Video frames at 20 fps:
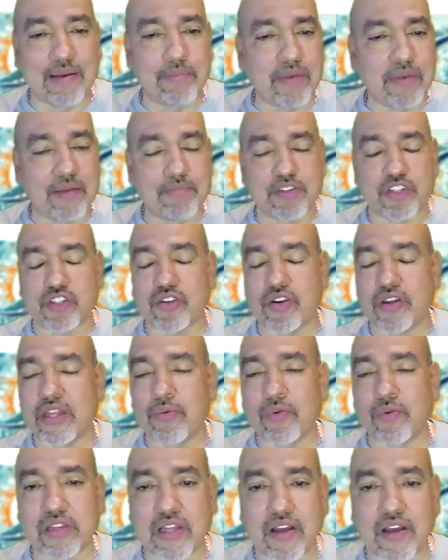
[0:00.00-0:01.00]
I'm sure
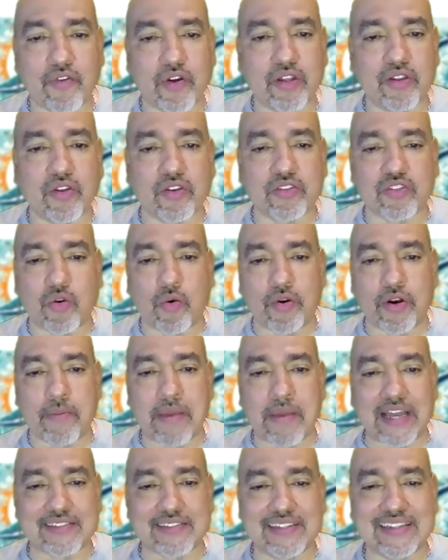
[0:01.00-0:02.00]
they would love one of those
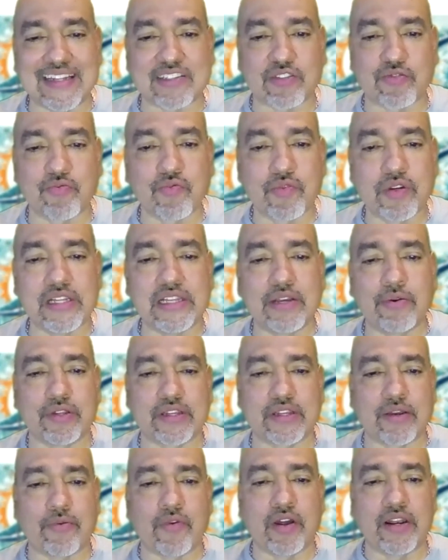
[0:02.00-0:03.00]
quarterbacks, and that's really
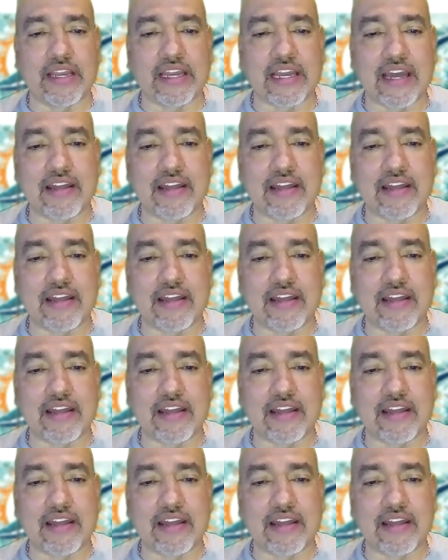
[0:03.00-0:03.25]
what they want to